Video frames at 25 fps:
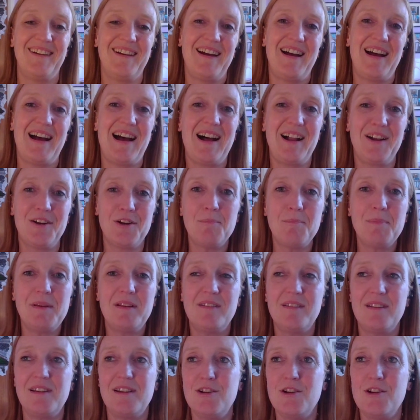I'll not be
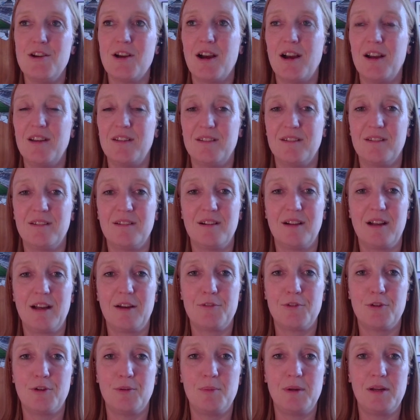seeing you guys until
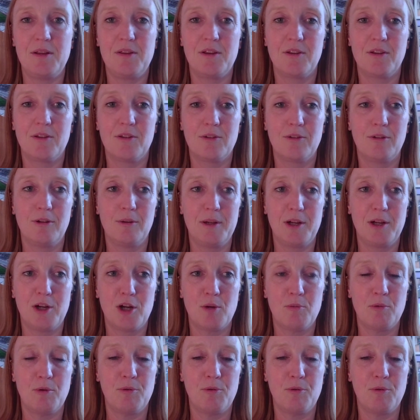after Ibiza, so it'll be a couple of